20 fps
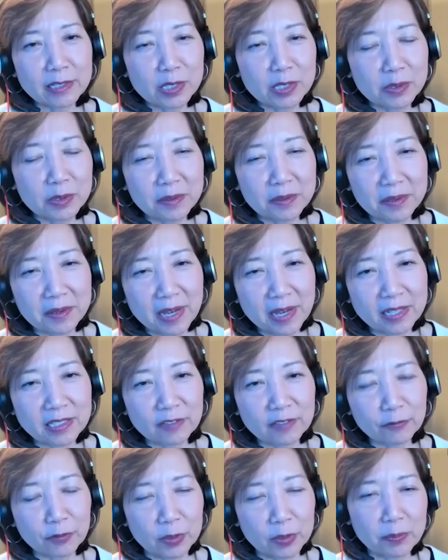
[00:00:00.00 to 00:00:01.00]
to a
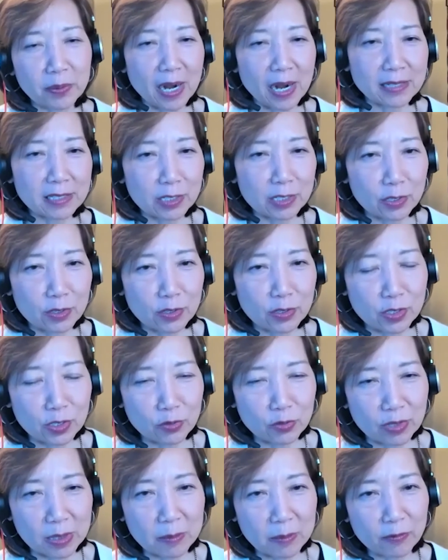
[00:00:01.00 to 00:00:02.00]
deferred prosecution
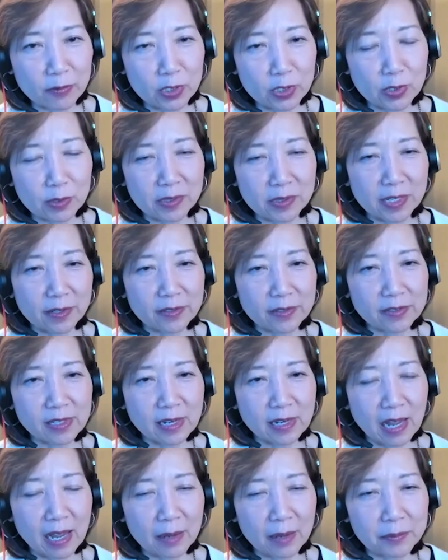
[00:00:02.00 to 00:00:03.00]
agreement for 2 years.
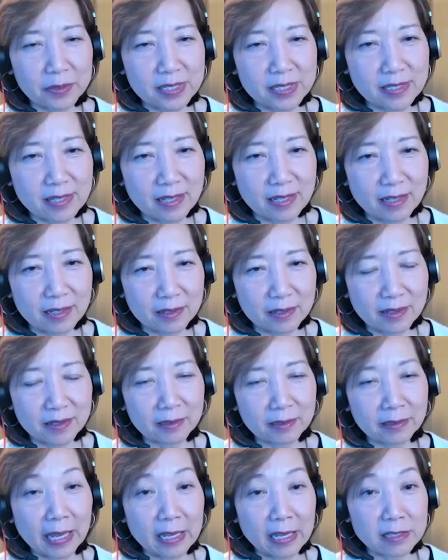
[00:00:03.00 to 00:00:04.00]
And I was the
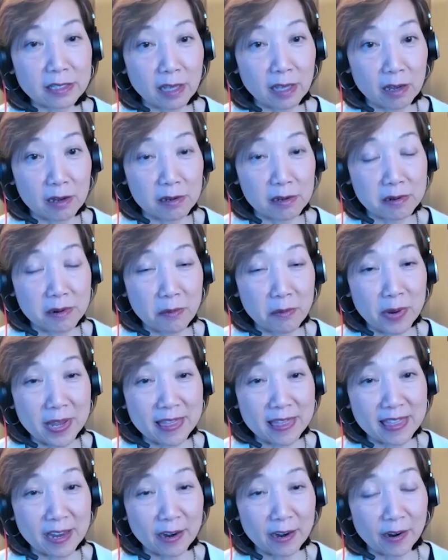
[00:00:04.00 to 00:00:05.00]
liaison
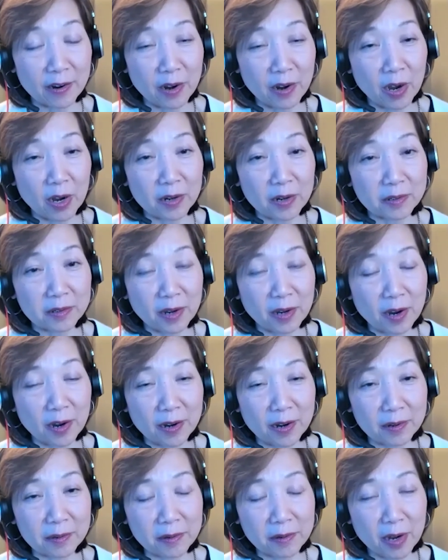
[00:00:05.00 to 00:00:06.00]
with
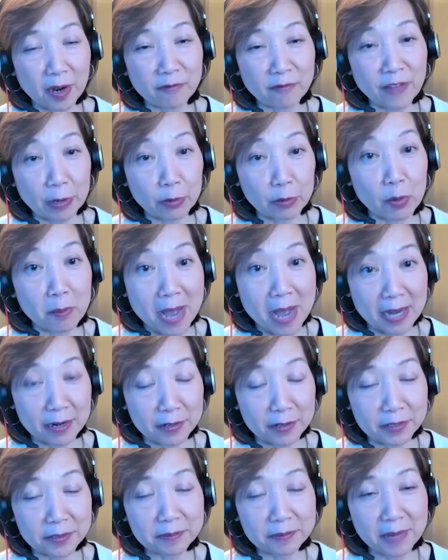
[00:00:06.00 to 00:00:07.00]
our federal
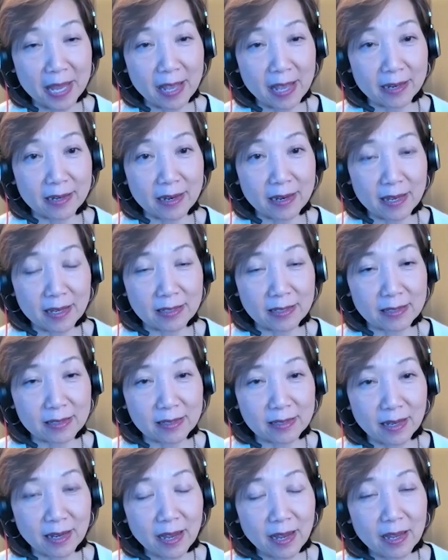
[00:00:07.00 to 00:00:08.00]
monitor and
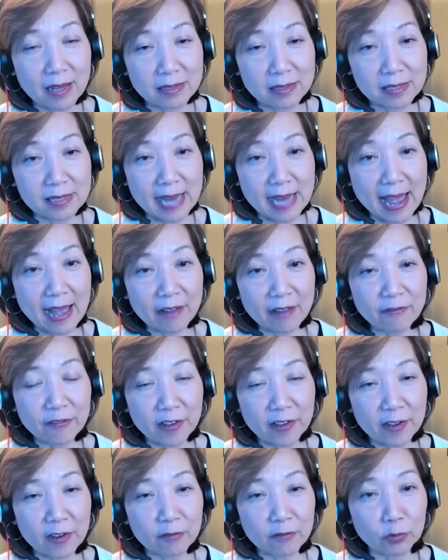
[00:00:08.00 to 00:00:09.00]
his staff
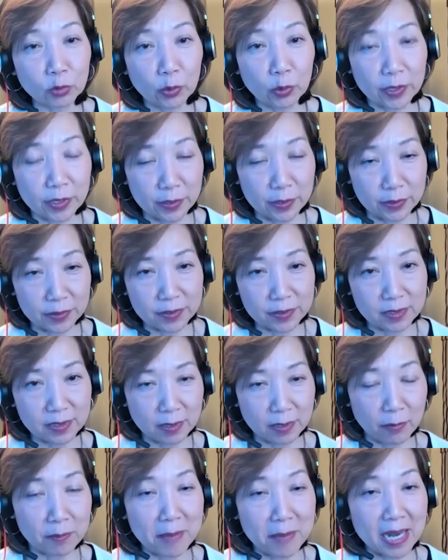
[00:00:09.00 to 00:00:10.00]
of lawyers.
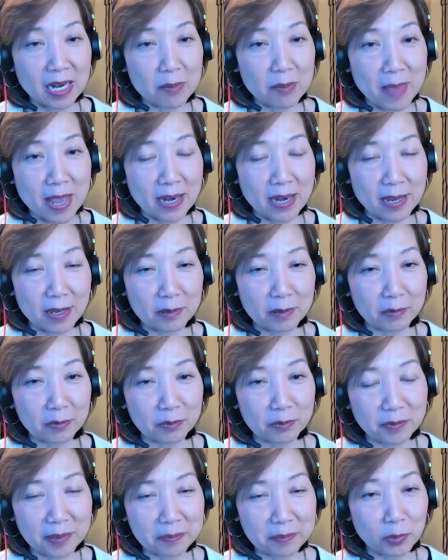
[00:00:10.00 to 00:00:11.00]
There were many
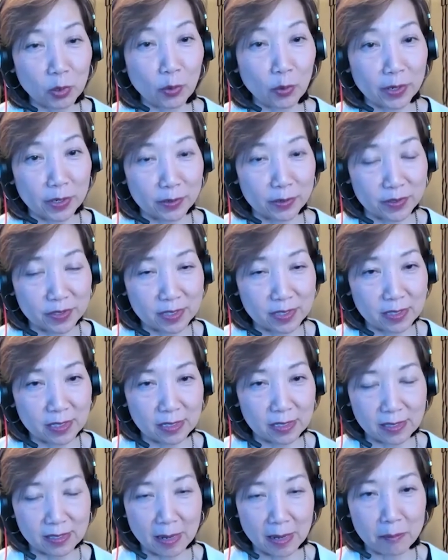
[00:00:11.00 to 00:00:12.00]
lawyers
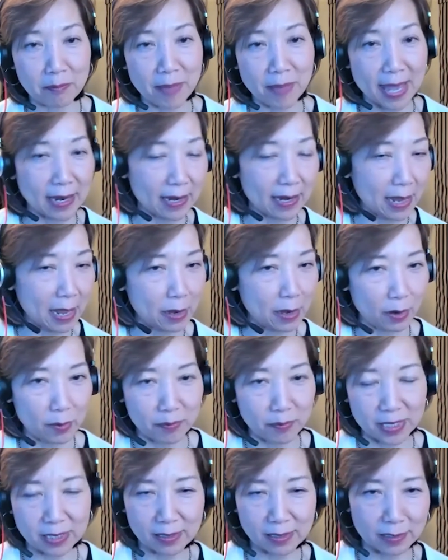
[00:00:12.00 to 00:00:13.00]
just embedded in our
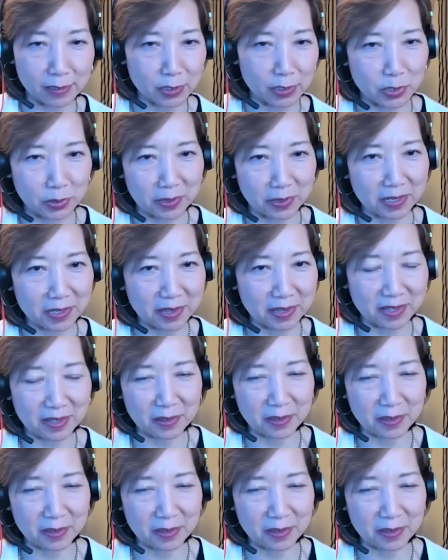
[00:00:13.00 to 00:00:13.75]
business during